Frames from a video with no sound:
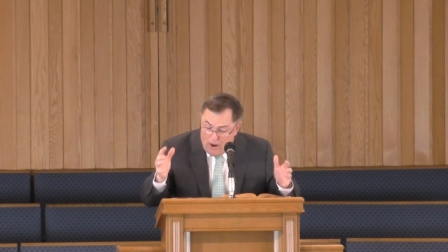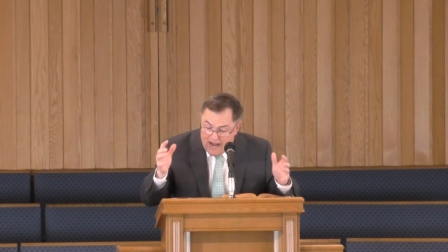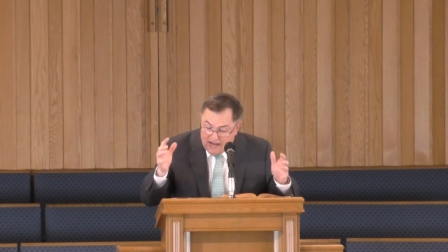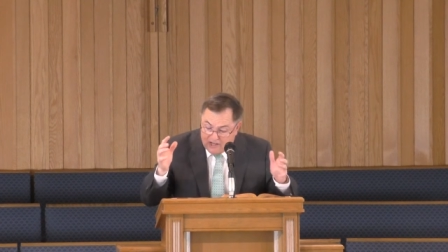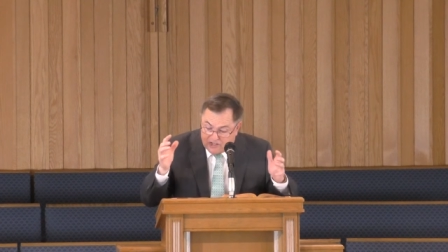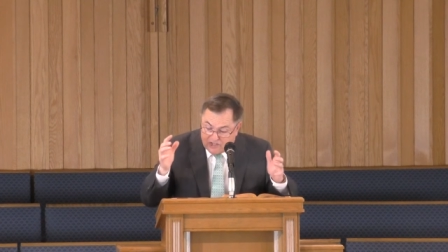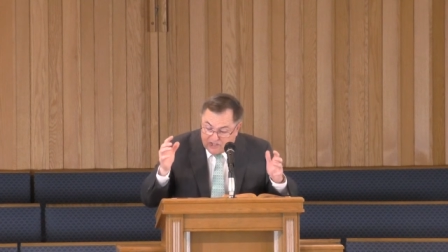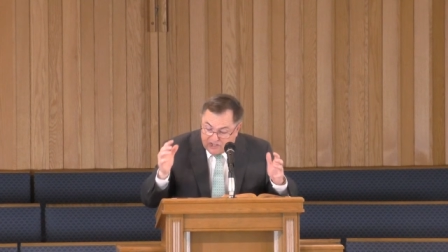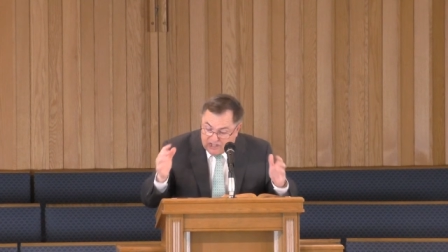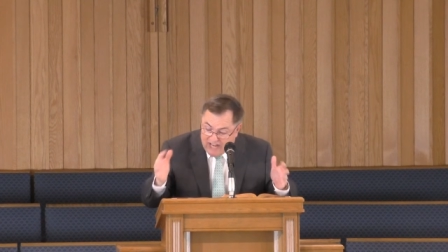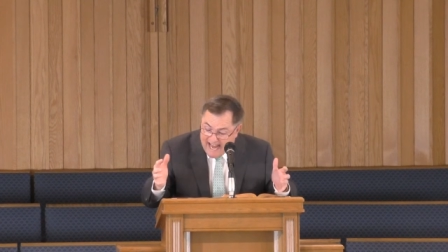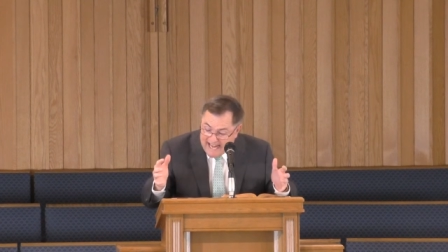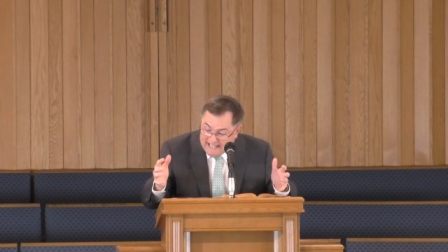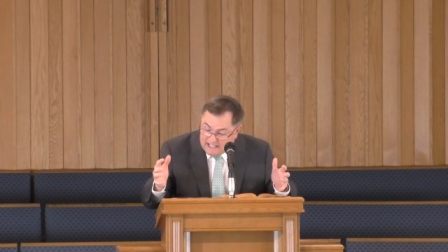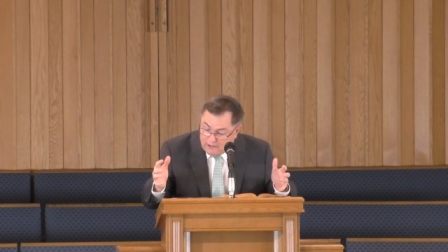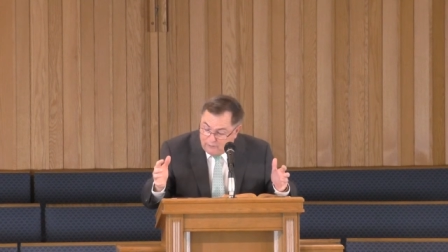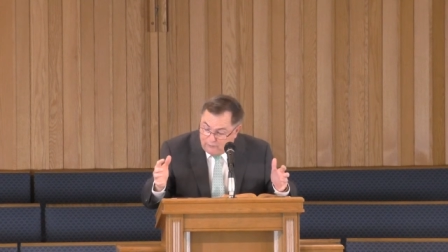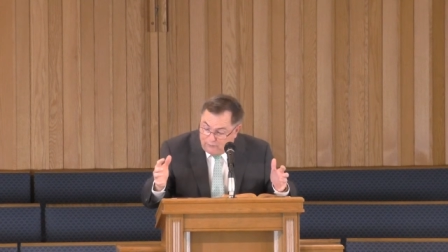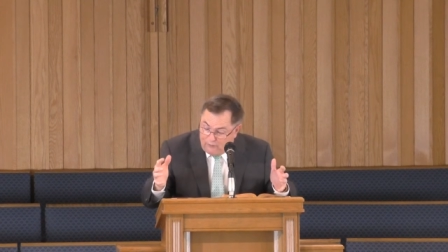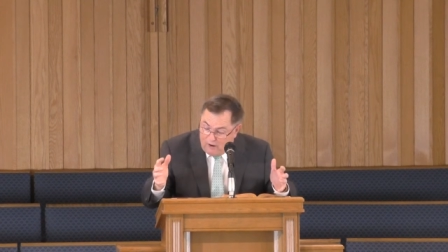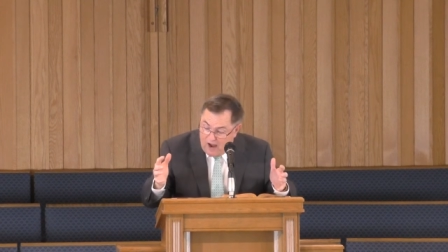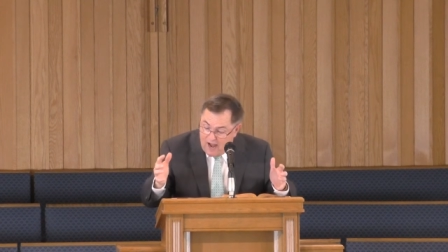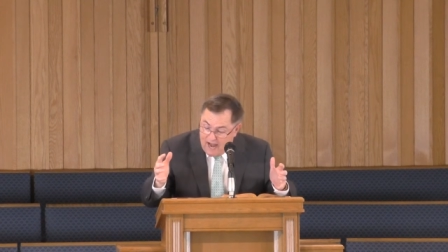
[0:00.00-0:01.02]
and
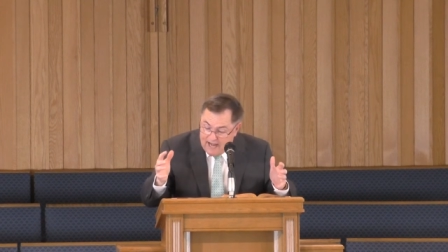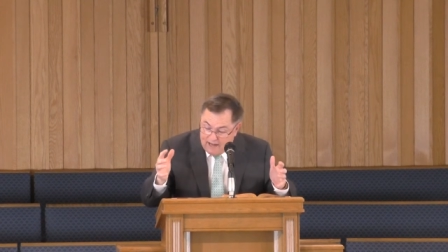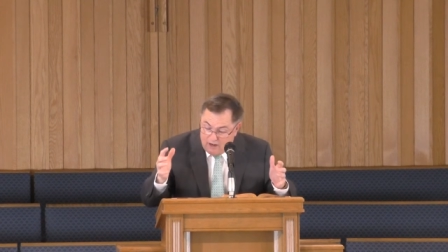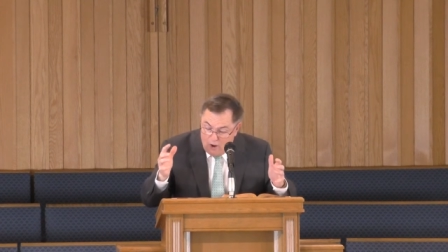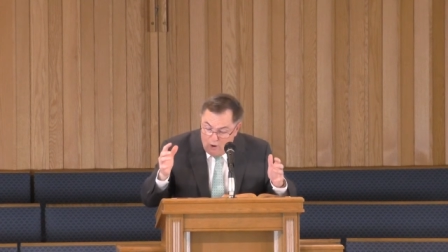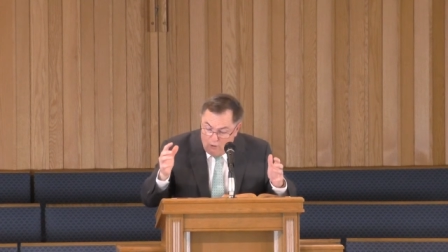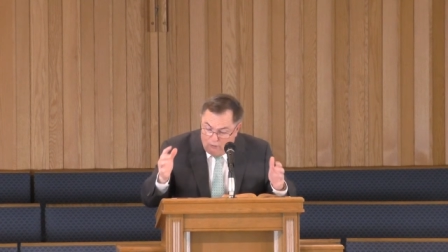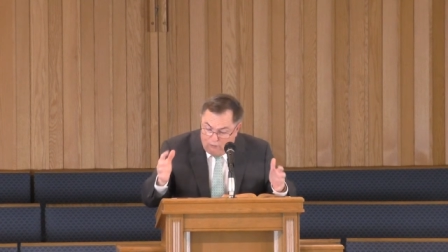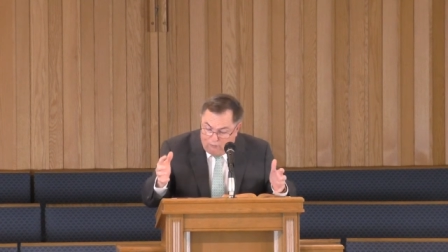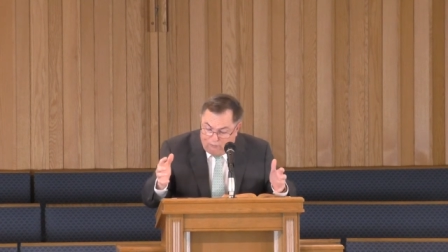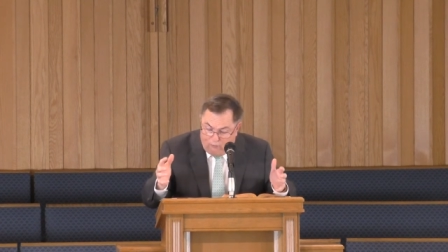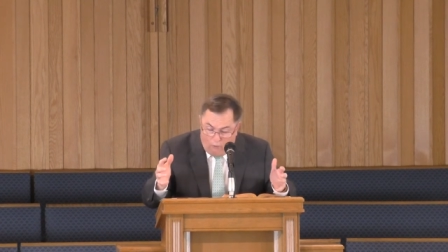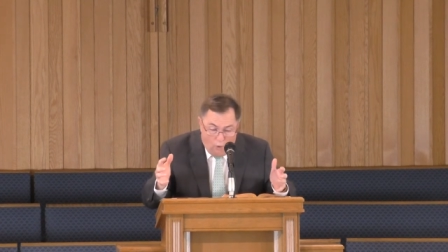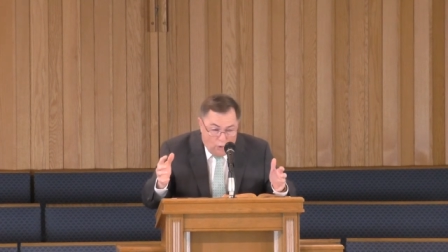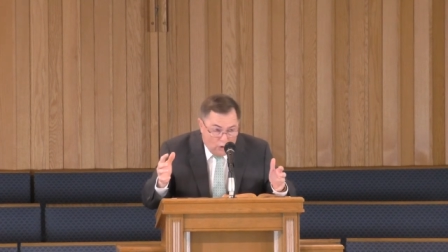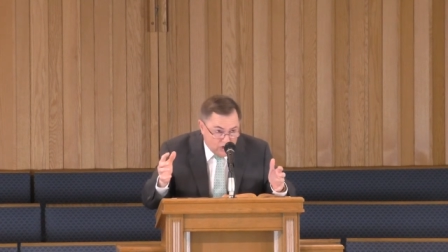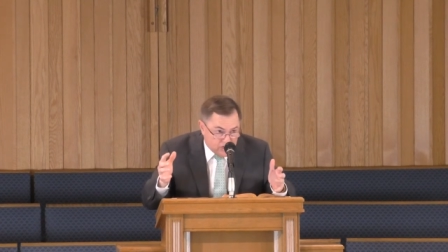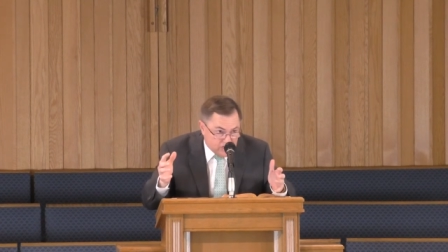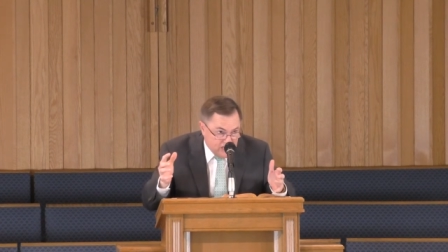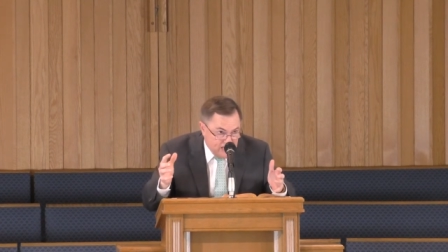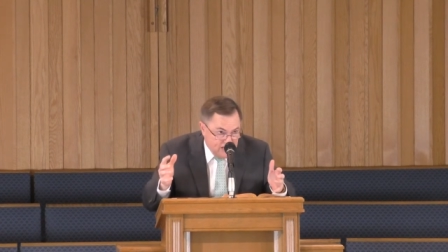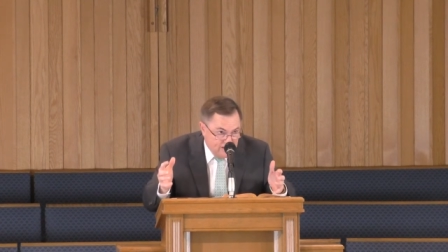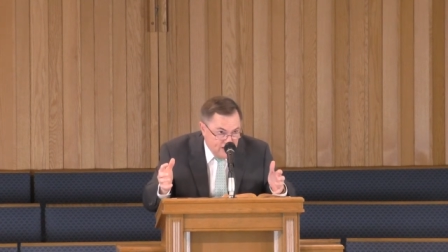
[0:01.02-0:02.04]
sanctifying
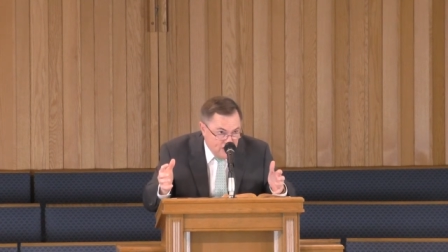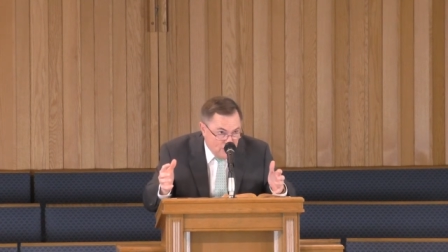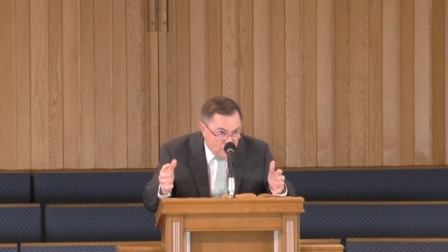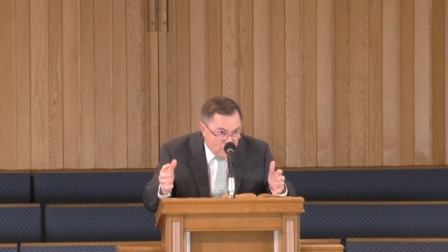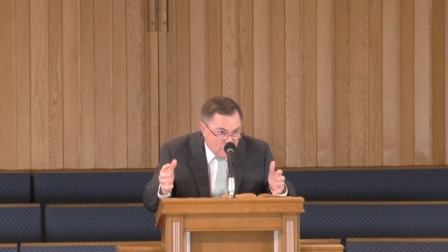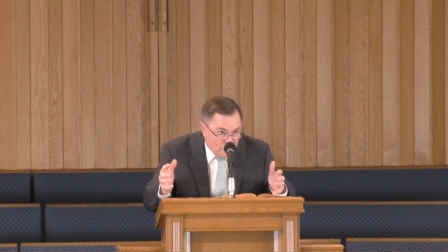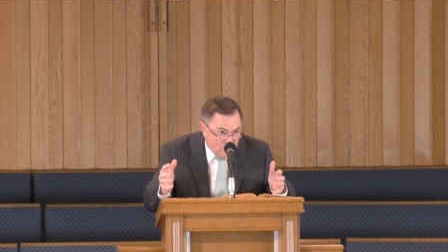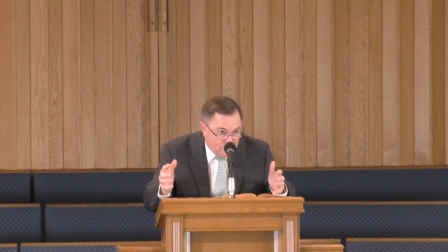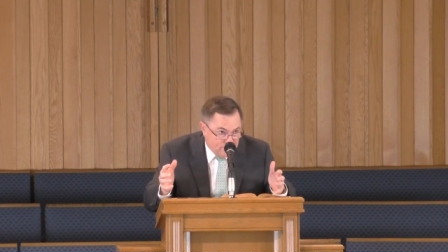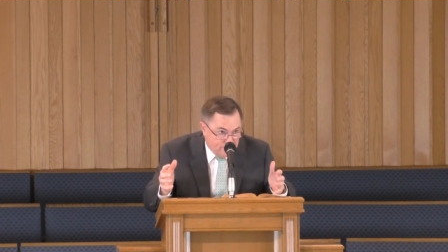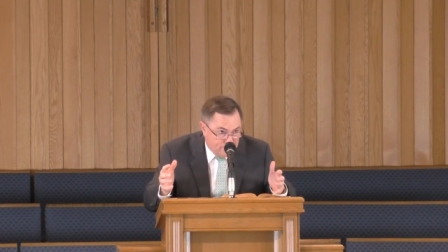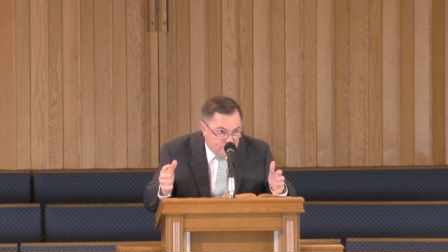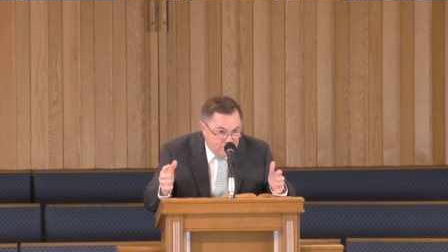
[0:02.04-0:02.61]
force in the earth.